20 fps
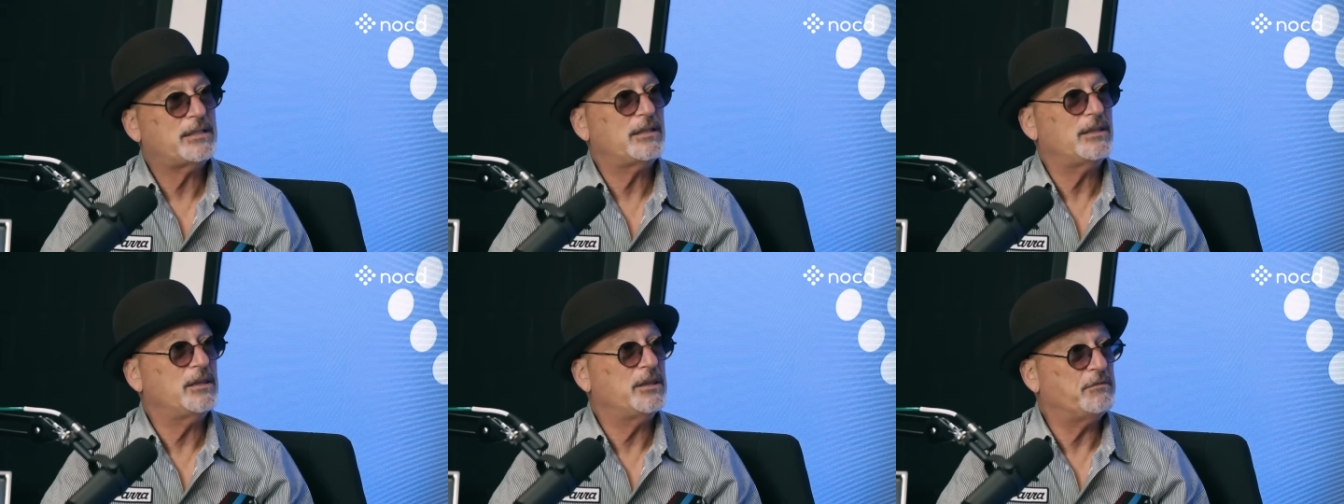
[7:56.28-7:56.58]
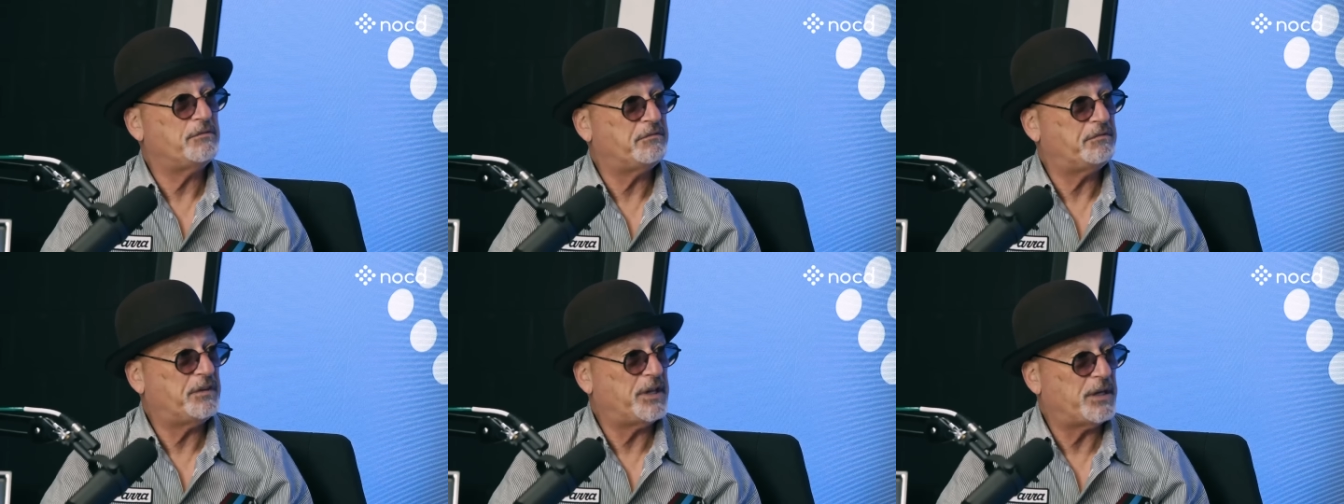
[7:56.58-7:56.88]
the
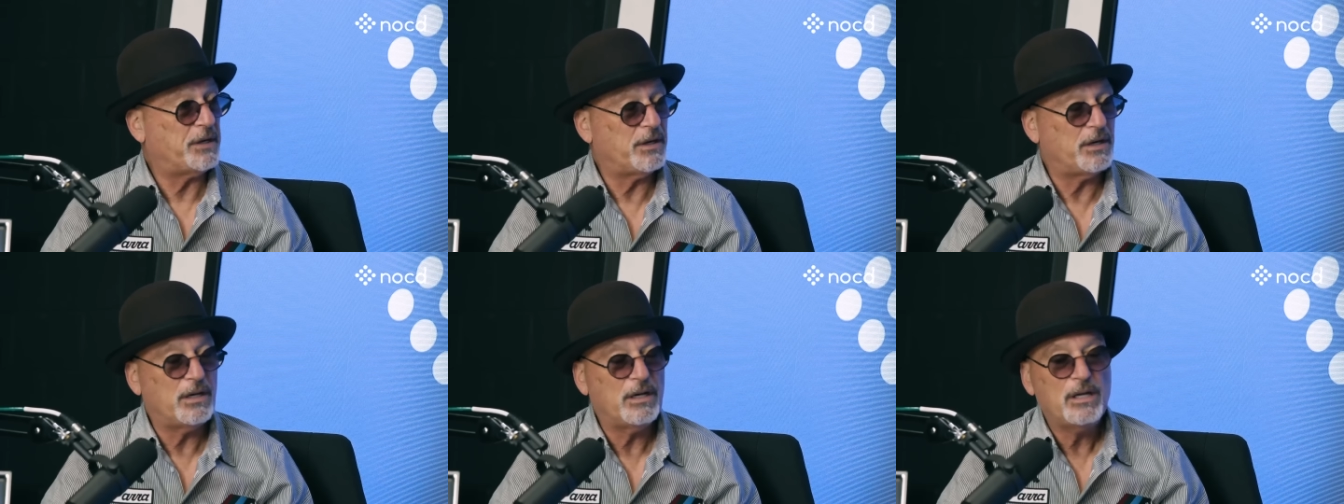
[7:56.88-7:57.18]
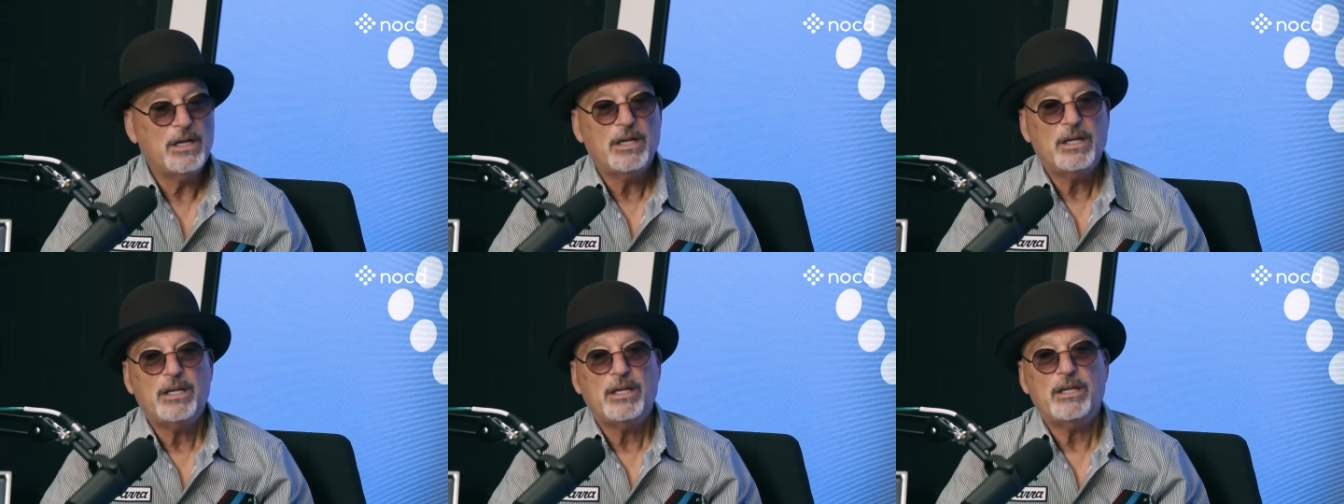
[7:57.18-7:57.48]
fear,
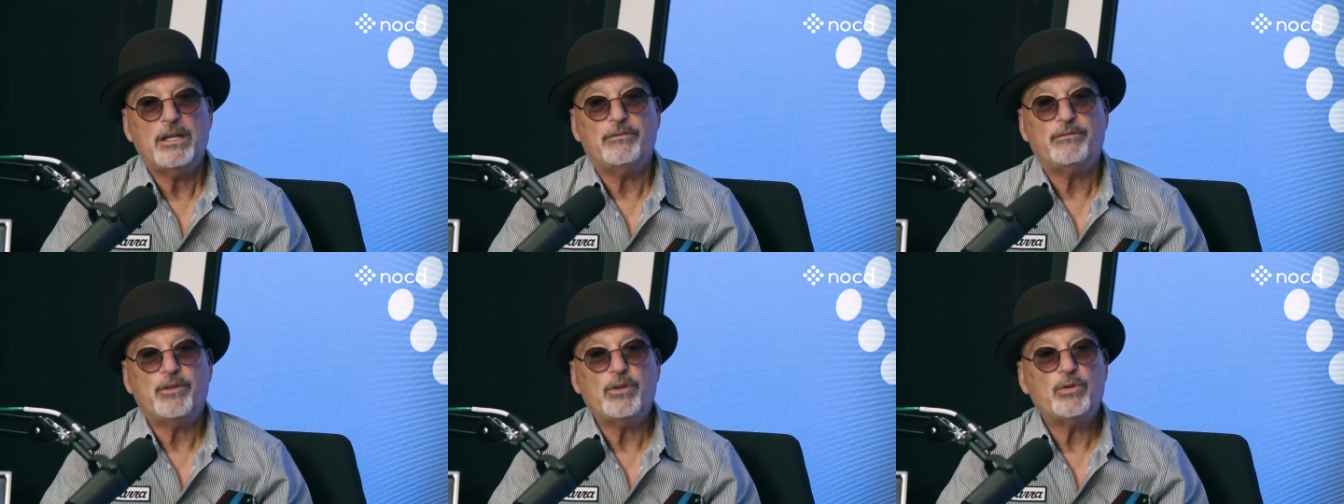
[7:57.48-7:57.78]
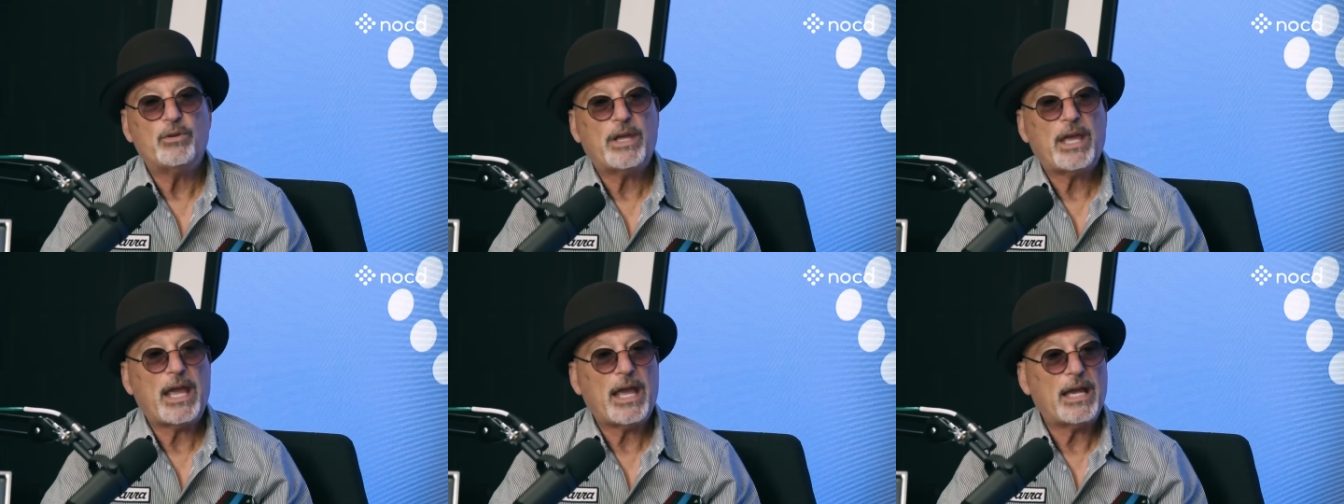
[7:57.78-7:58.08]
if you
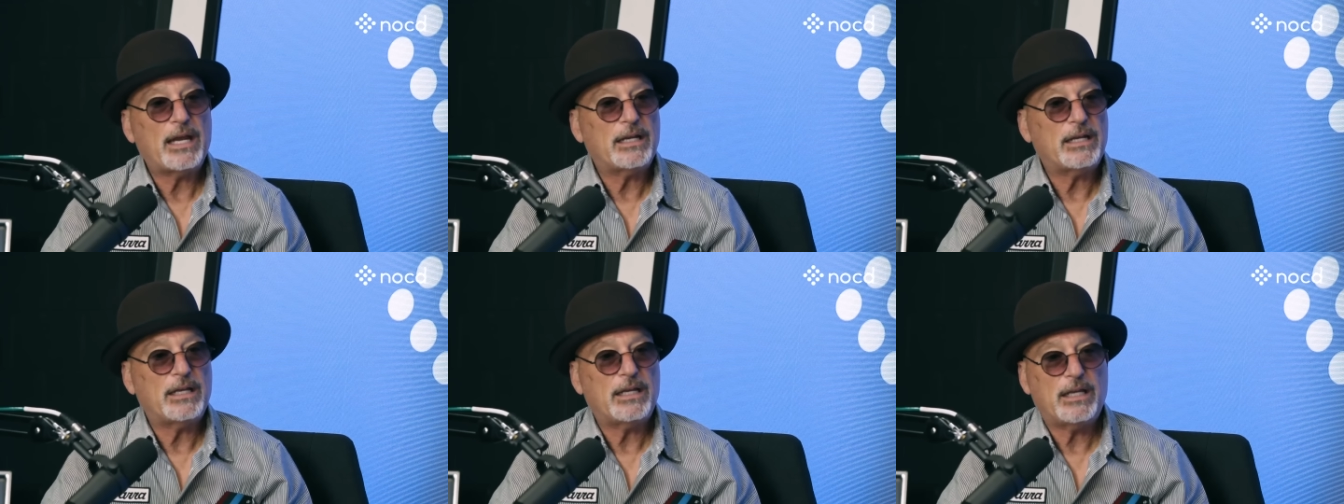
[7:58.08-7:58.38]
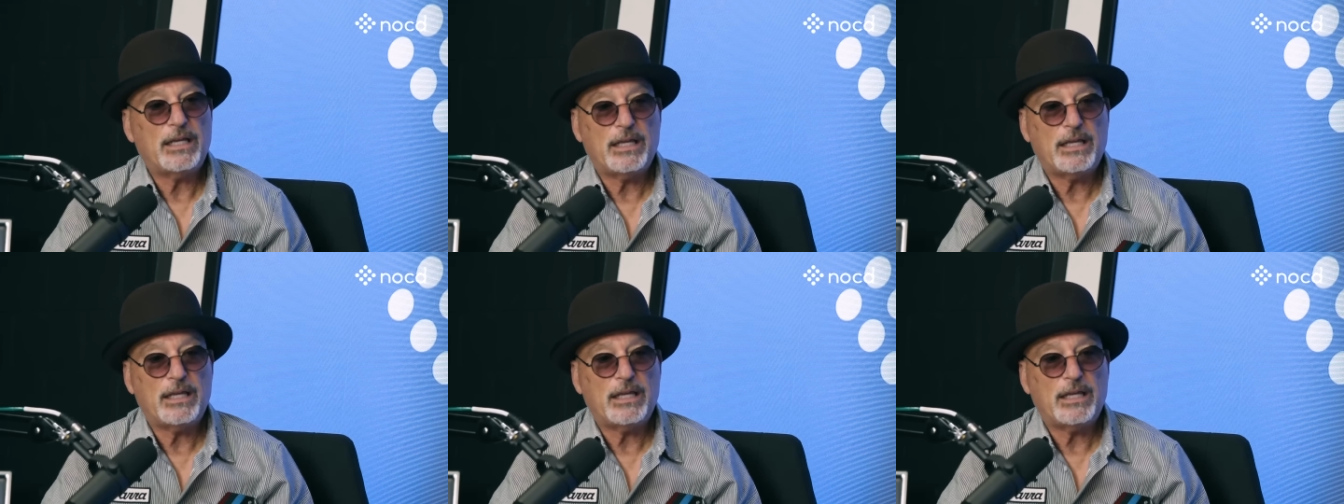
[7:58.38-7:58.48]
can't,